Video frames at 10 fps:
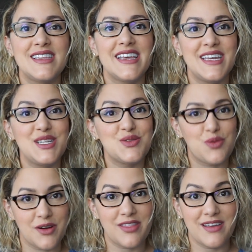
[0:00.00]
it is
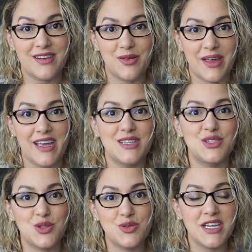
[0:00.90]
worth it, okay?
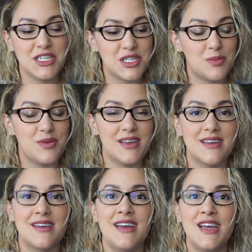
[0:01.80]
2-day
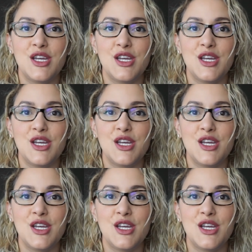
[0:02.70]
shipping.